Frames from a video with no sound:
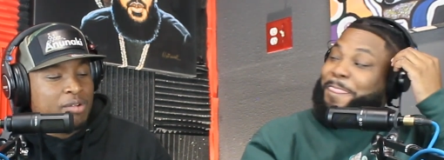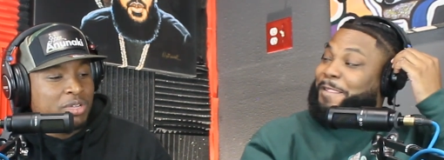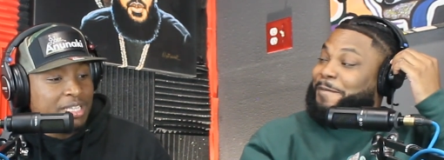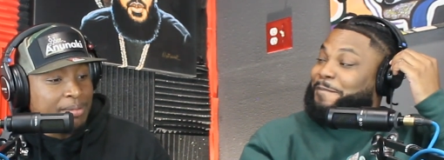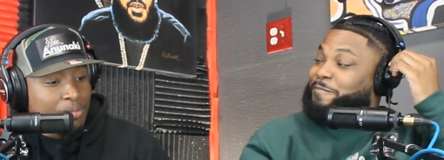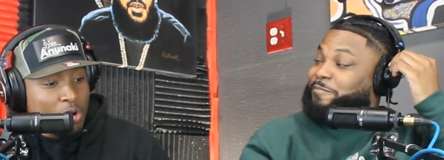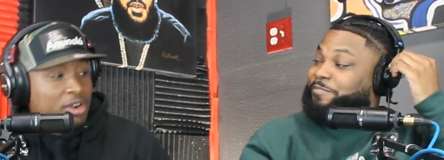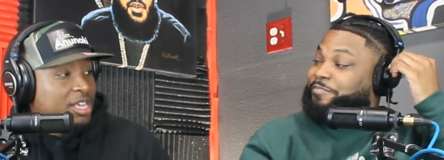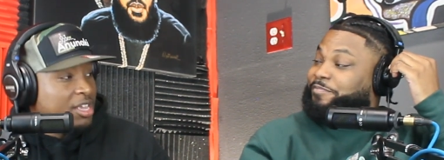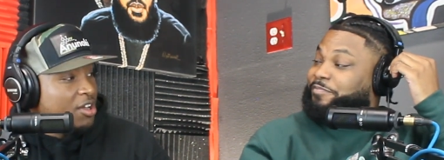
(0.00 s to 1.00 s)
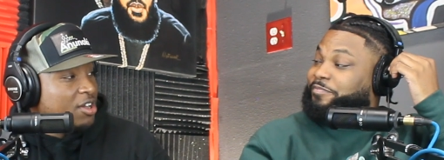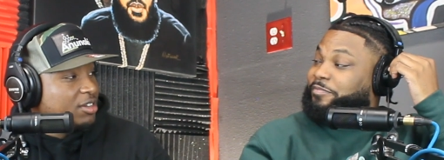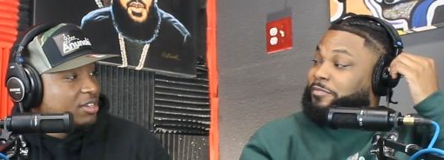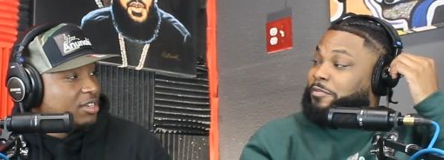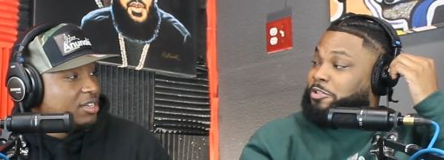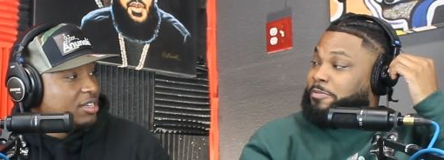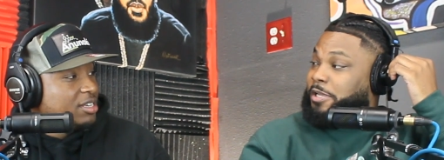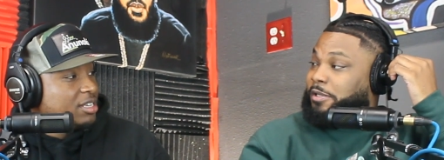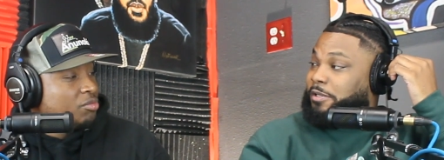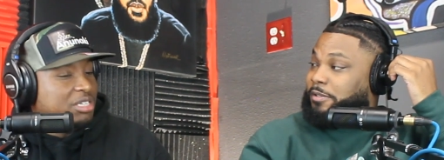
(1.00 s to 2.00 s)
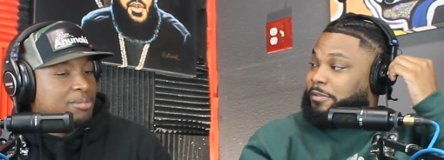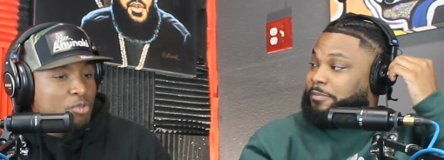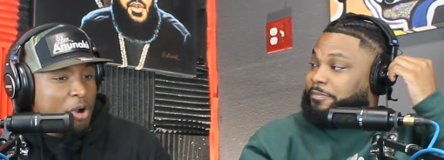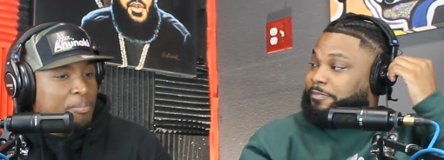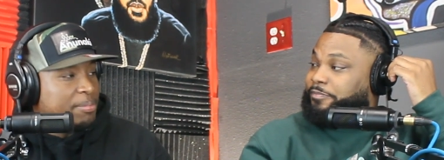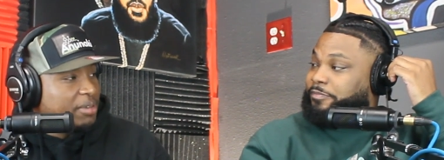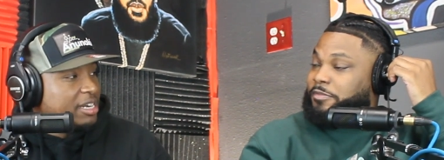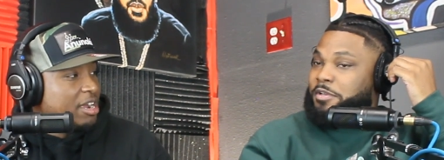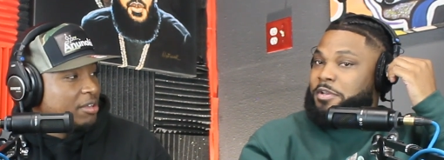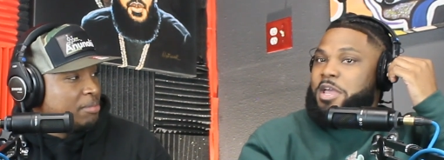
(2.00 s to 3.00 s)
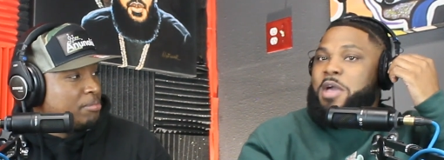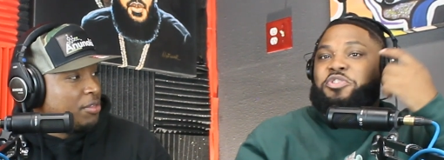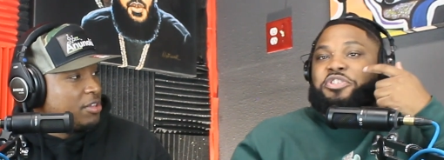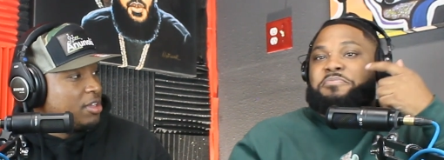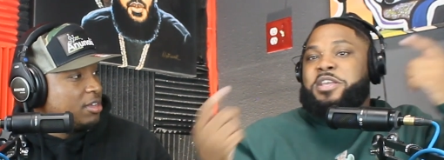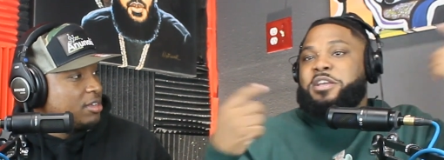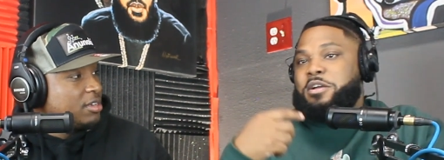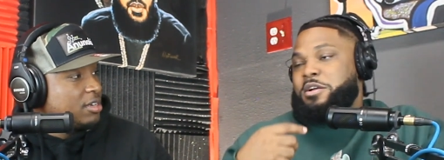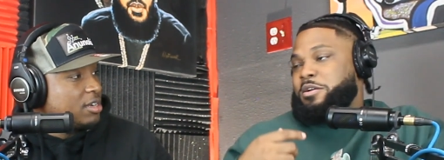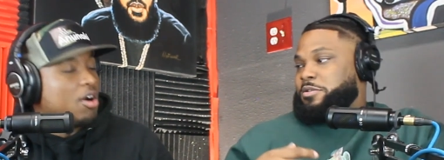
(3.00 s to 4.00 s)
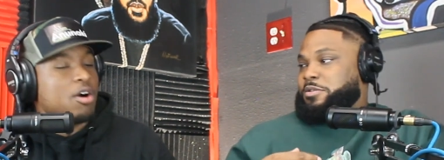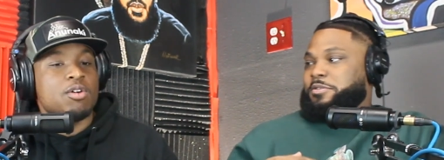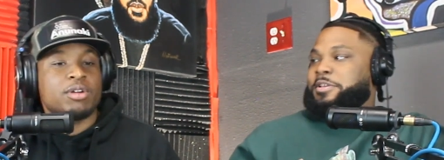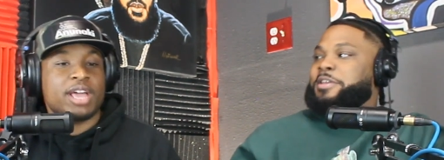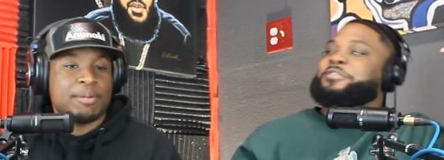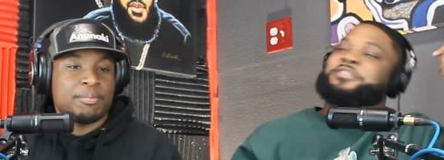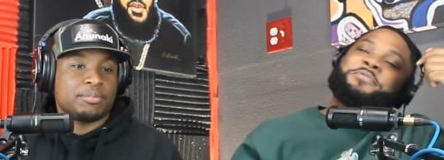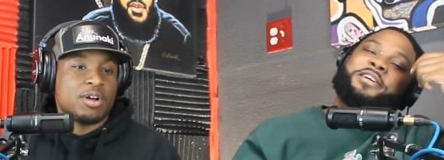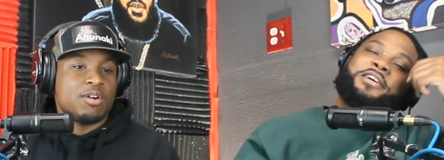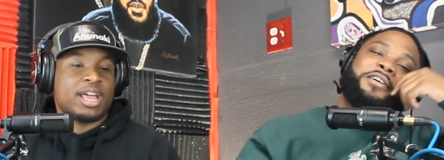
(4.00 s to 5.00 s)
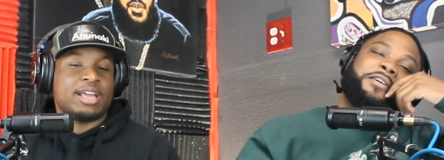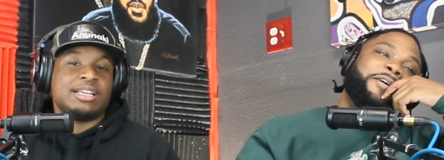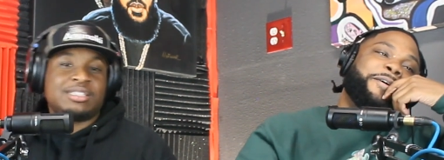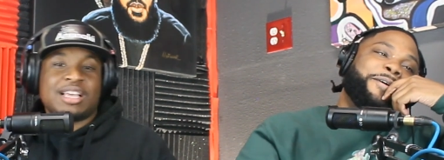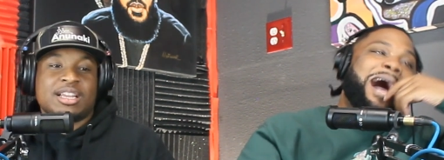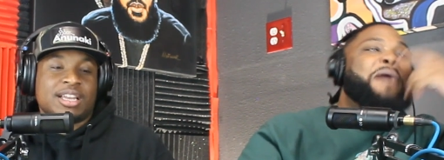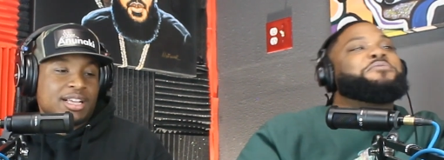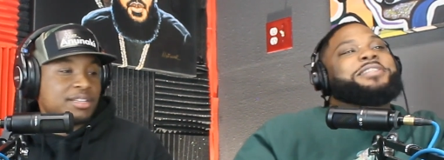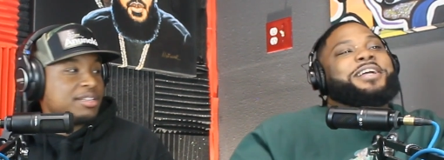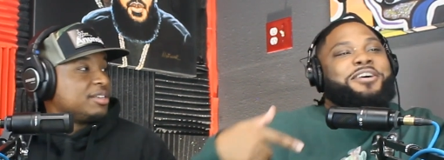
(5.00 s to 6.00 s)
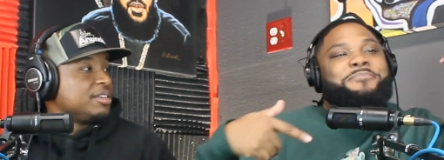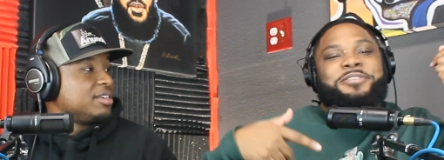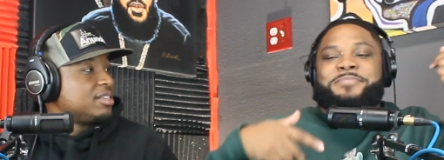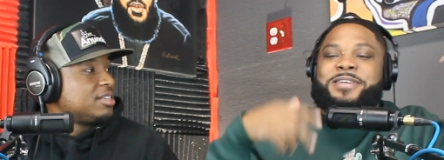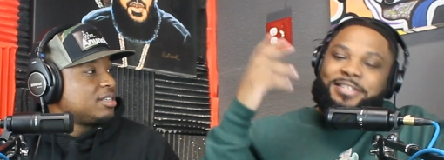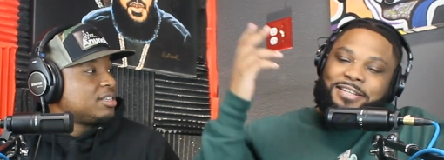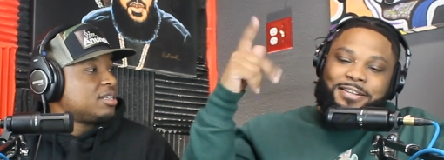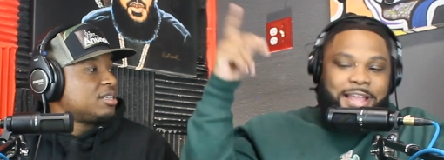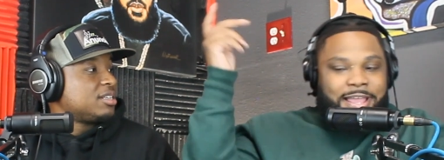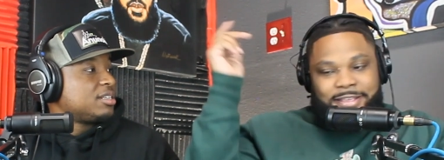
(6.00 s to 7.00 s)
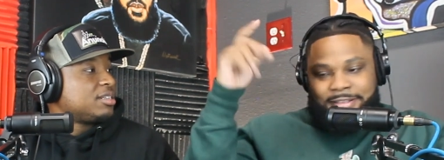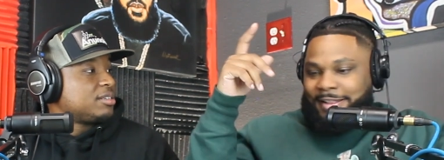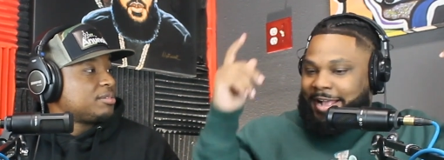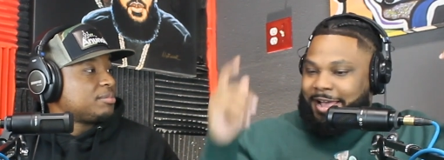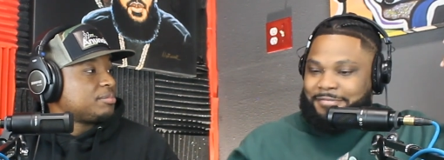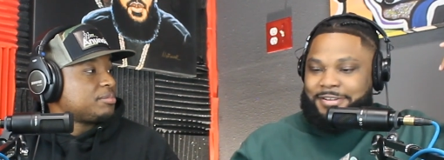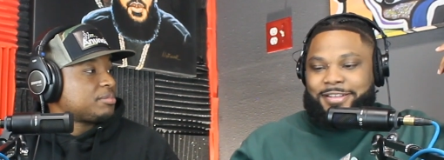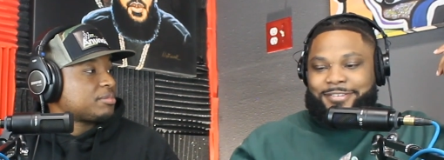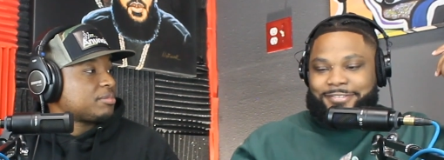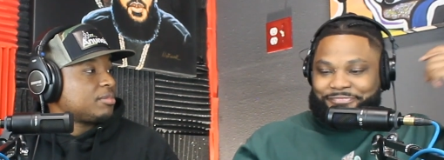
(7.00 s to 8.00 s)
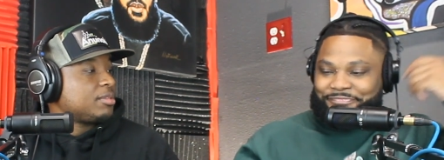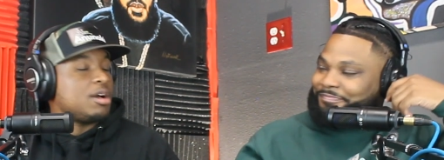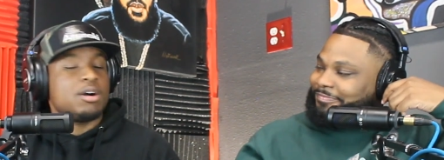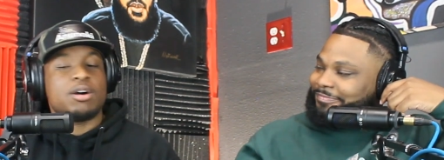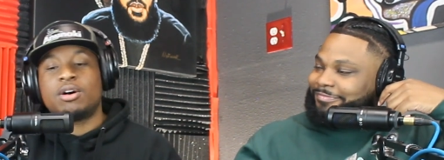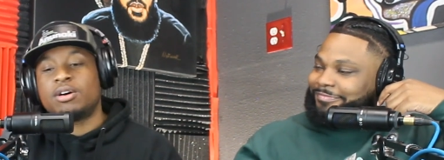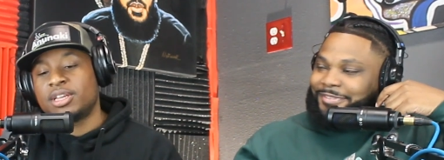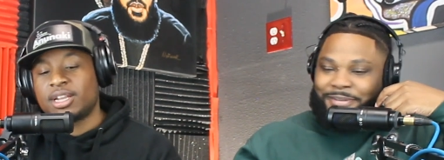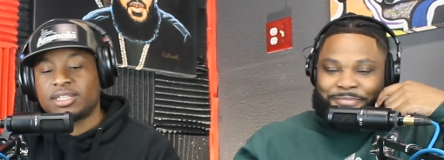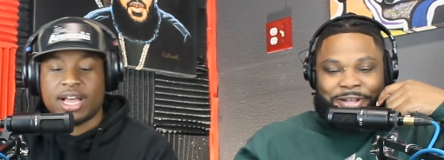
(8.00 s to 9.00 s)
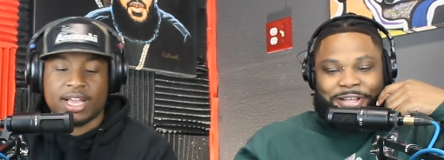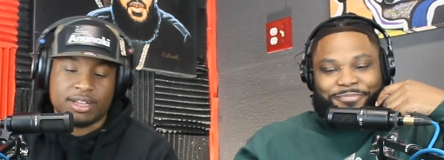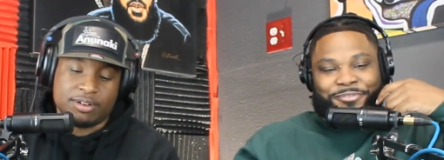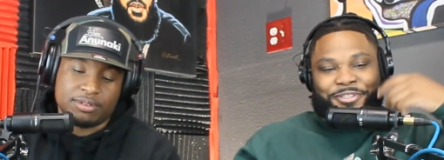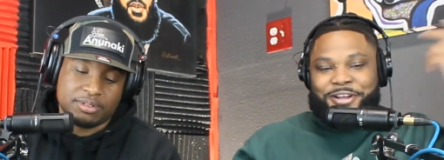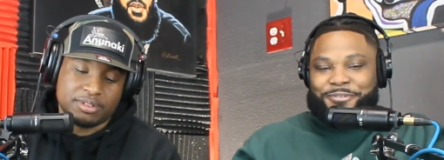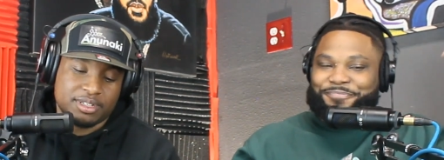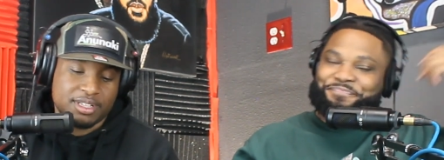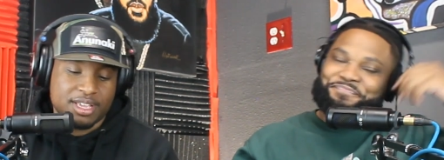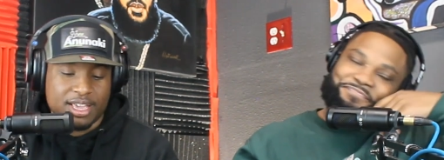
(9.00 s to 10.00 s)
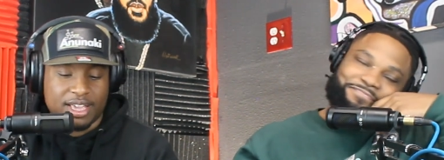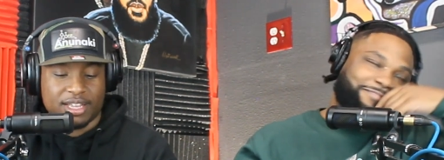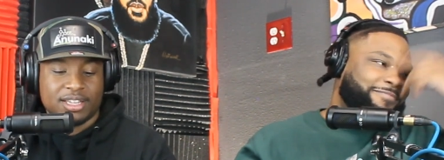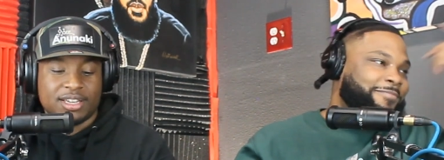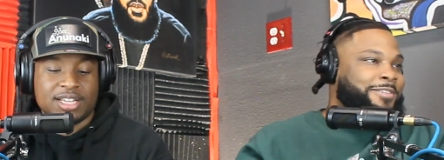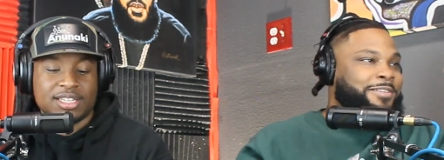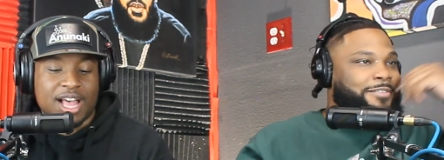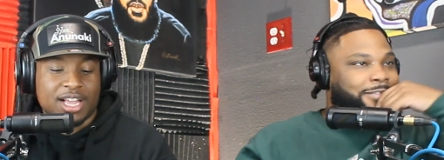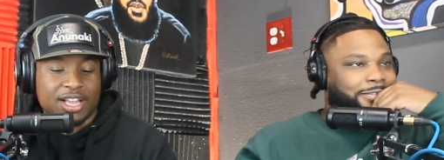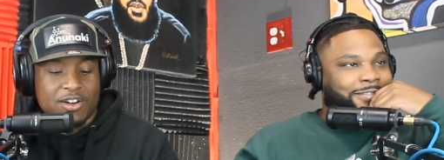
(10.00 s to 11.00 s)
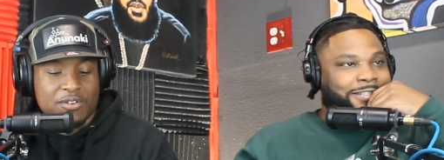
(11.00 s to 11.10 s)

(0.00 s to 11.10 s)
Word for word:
Speaker 1: Was it more than y'all? What you mean? Was it more people in there than It was oh, just me and her. Oh, okay. It was just me and okay, her. they said it. I was with
Speaker 2: the homies, but shit, they they got away. Oh yeah, that's But how it goes. you know,
Speaker 1: yeah, that's how it goes.